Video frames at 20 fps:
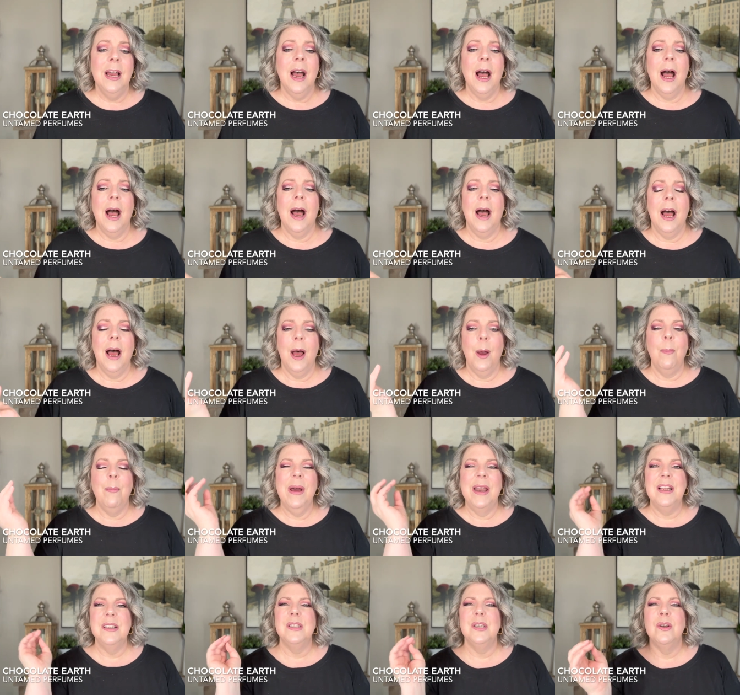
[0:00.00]
Uh,
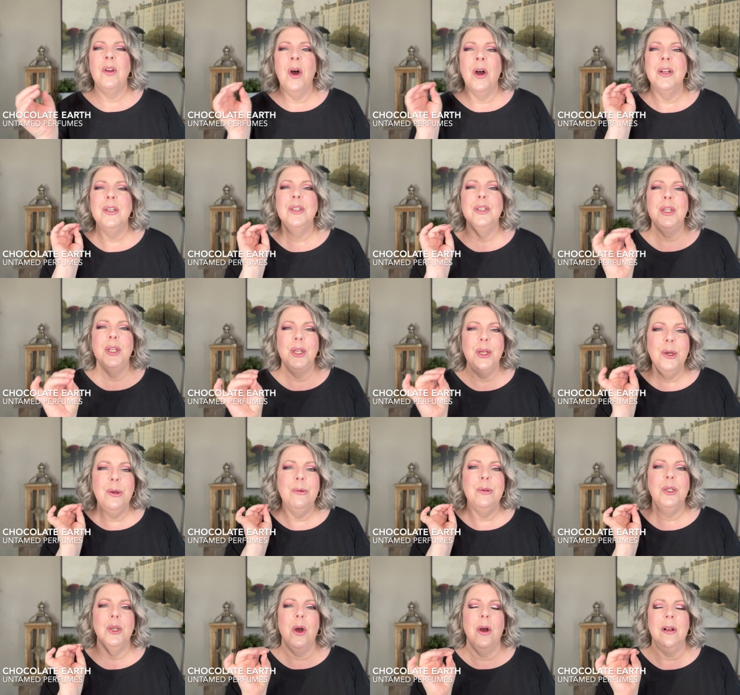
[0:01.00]
but it's not too
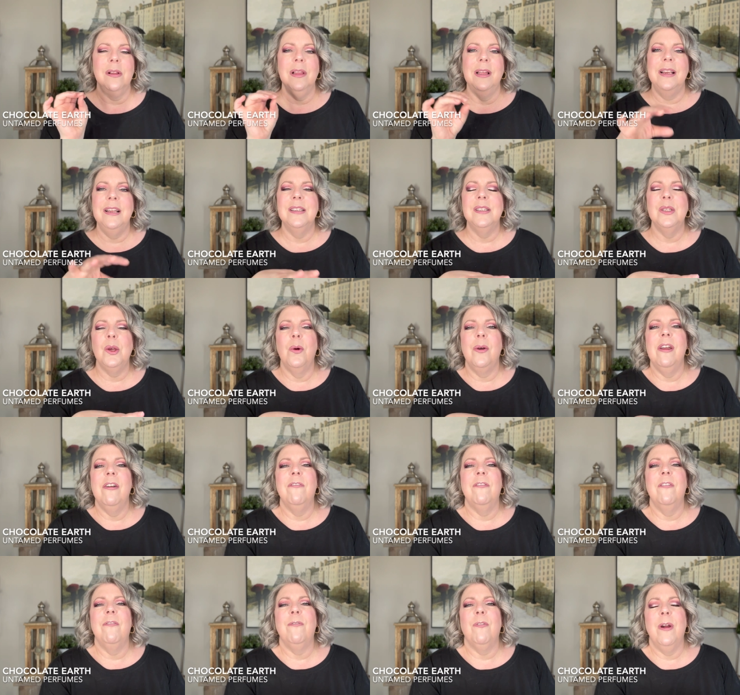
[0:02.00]
chocolatey. So
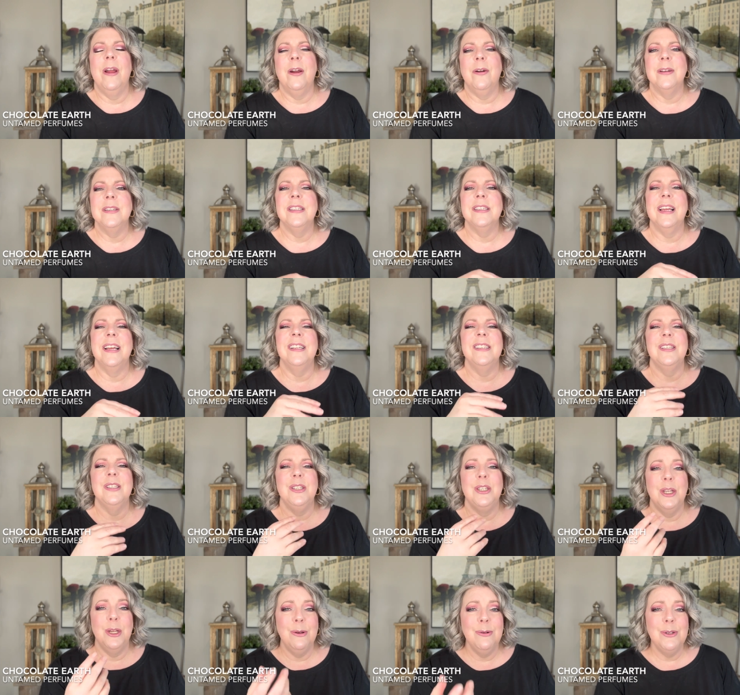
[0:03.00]
if a fragrance gets
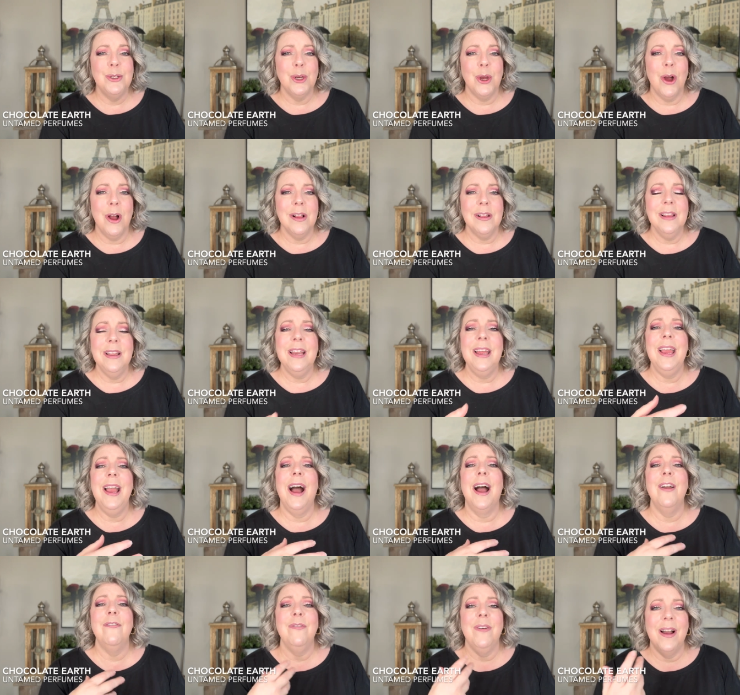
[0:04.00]
too chocolatey,
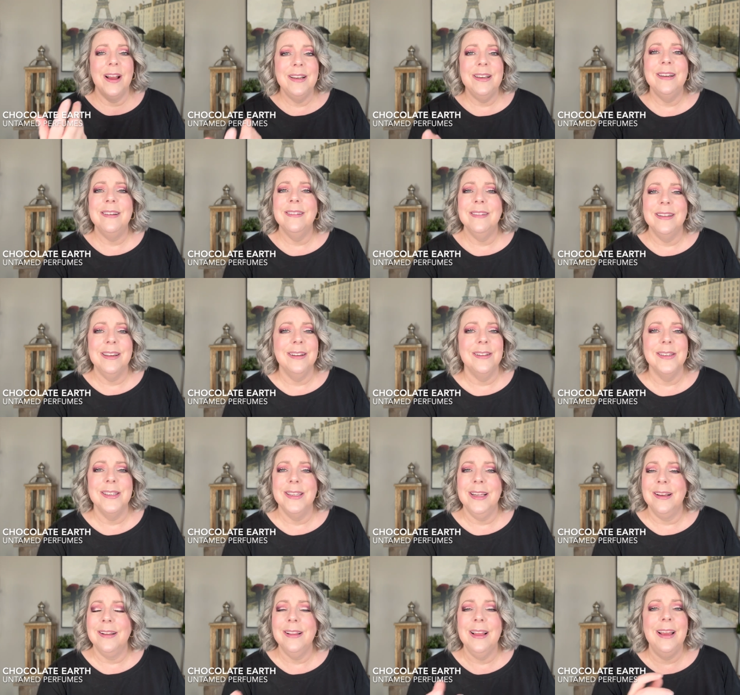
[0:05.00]
I find it a little
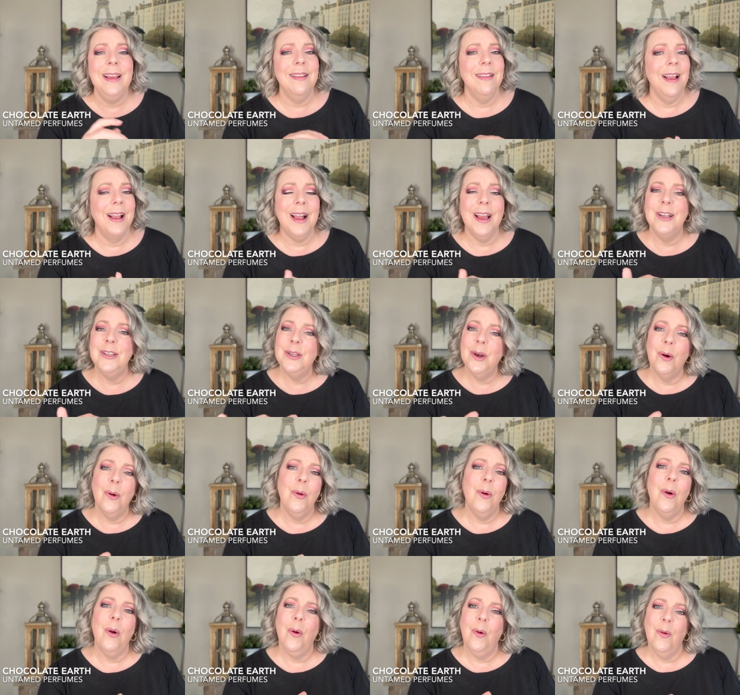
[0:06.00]
sickly. Like I don't
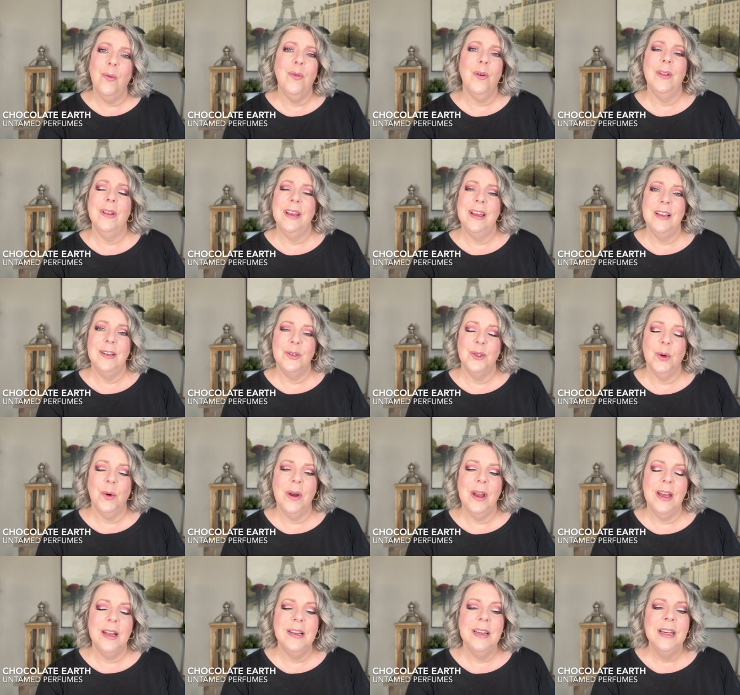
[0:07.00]
overly enjoy
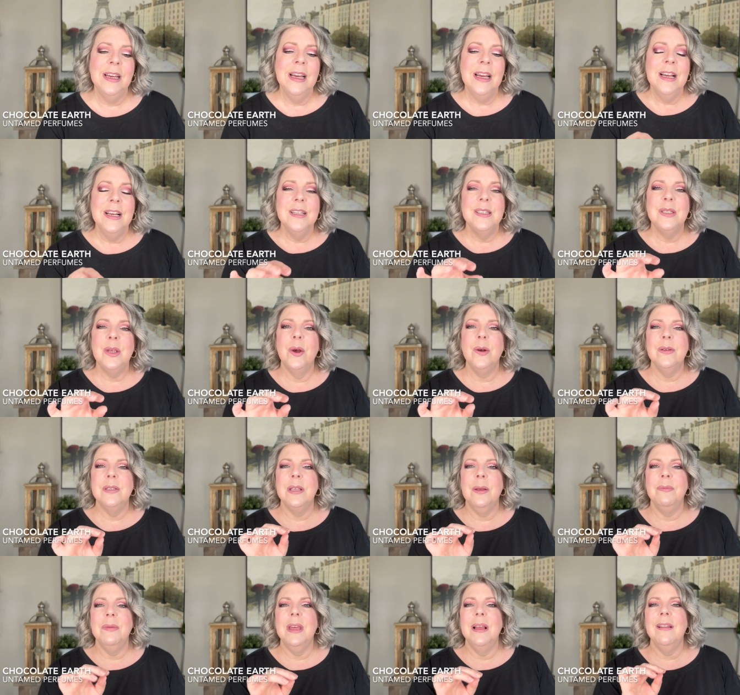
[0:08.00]
it. So
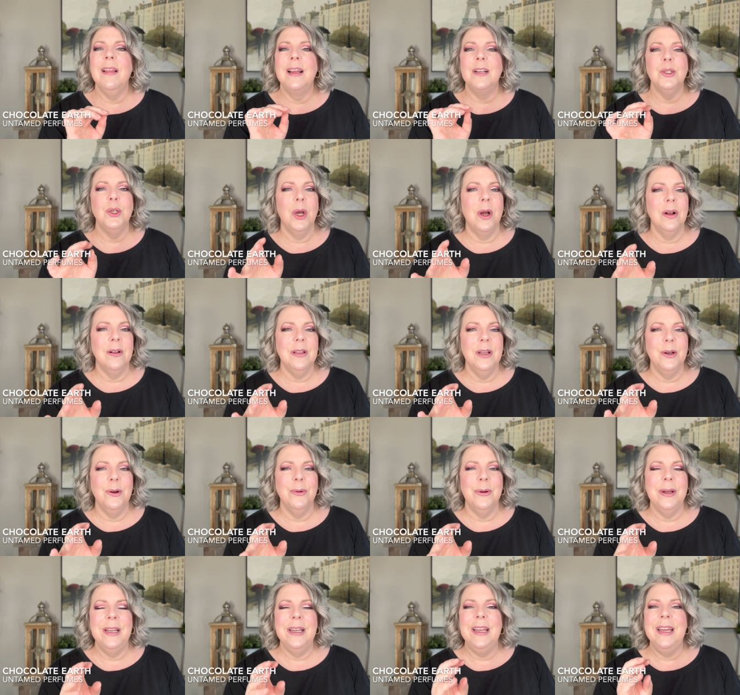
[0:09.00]
something like Chocolate
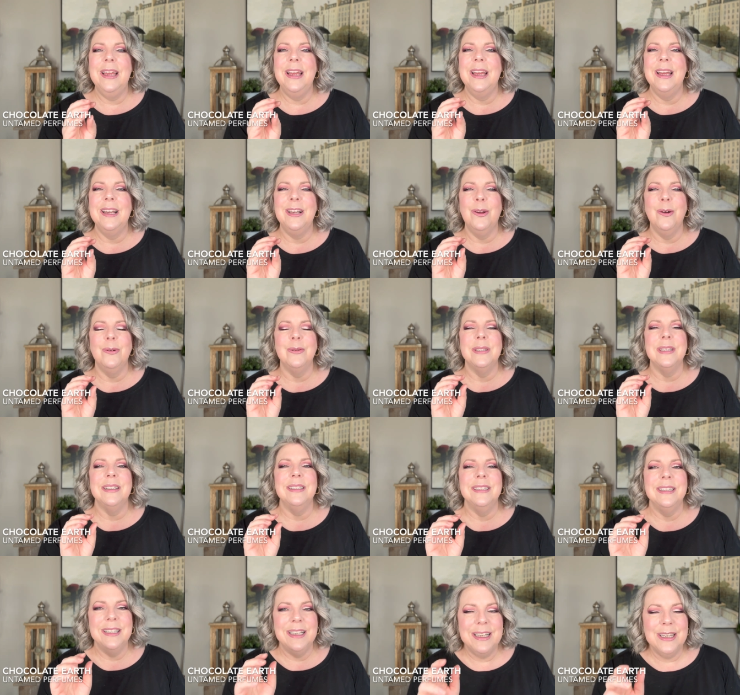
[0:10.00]
Greedy, it goes a
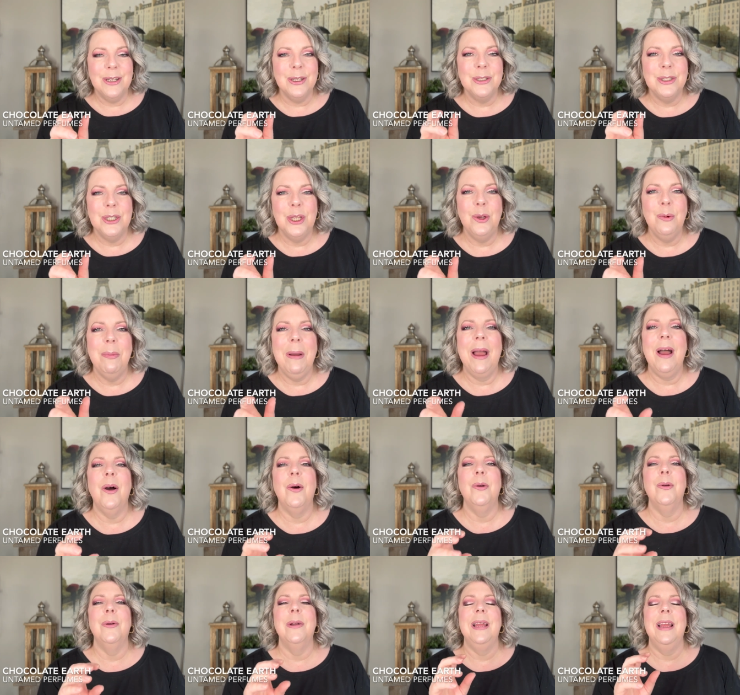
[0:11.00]
little too
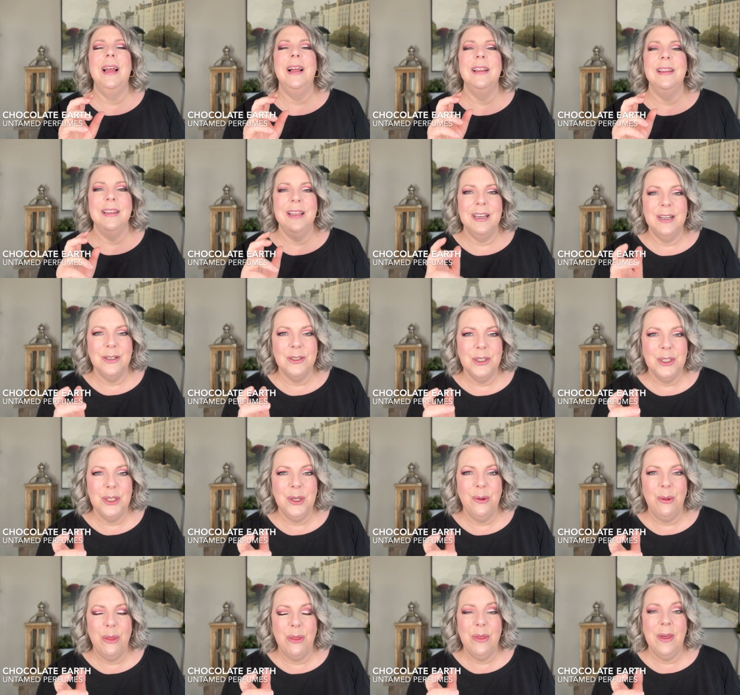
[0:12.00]
powdery, a little
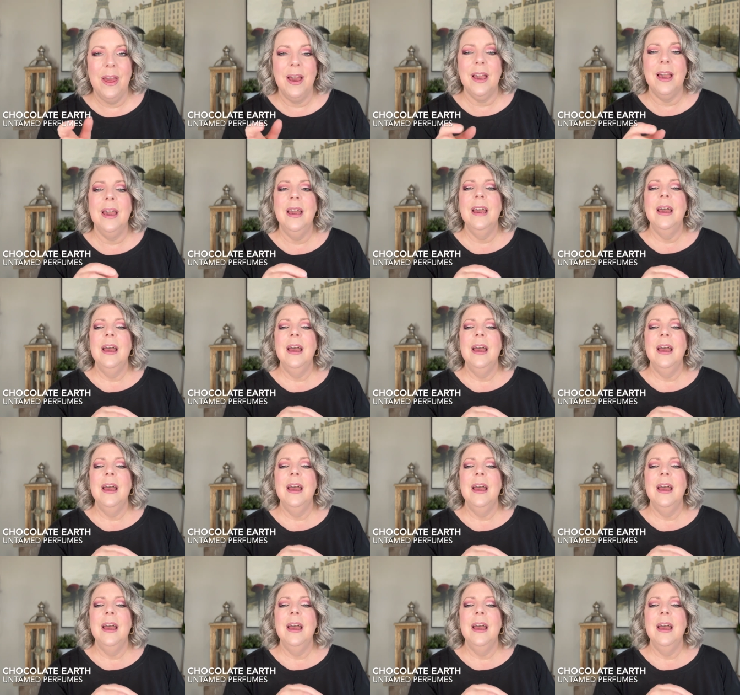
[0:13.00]
too thick.